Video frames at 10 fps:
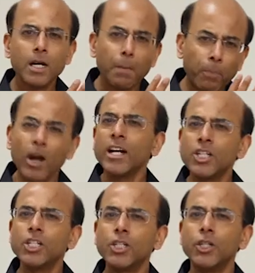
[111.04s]
The
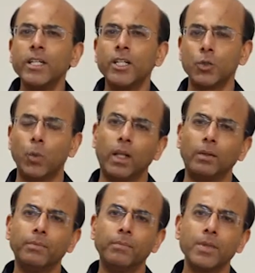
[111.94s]
practice is unique as
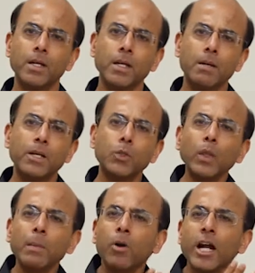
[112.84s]
well, because
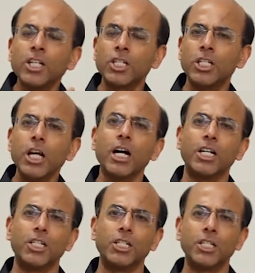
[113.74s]
what the practice
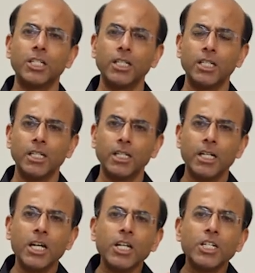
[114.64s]
does
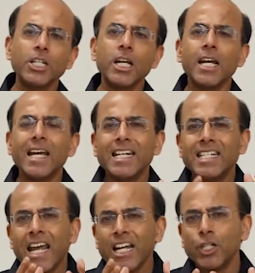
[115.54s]
is it
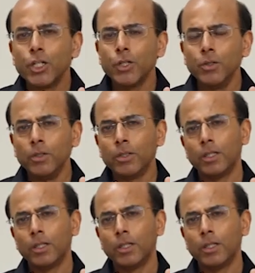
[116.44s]
takes you,